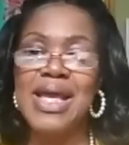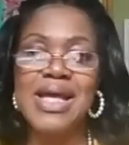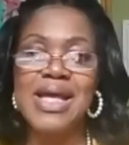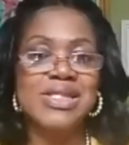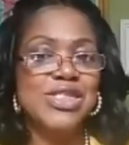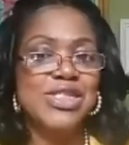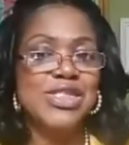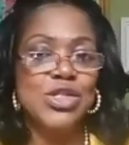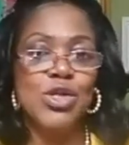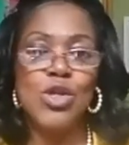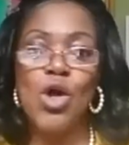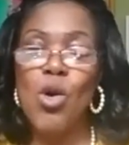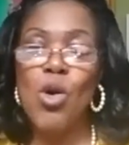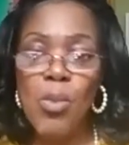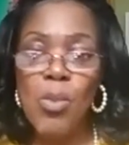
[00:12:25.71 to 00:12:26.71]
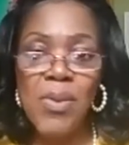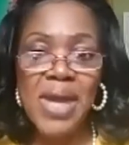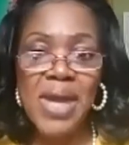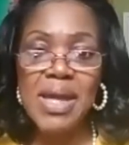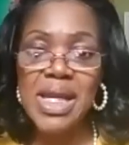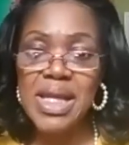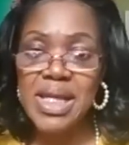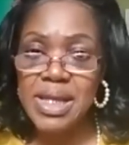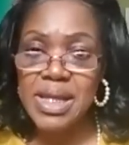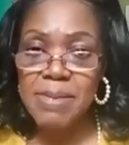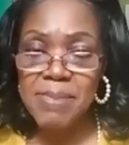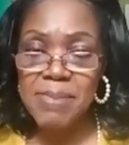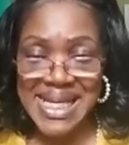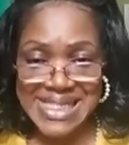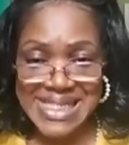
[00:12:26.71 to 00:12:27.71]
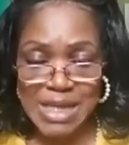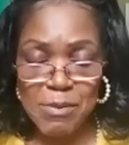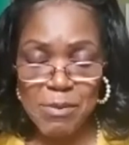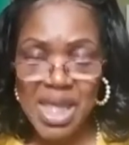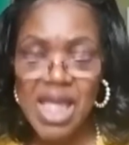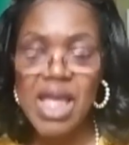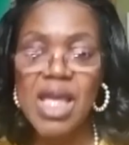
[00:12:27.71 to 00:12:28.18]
in this global pandemic,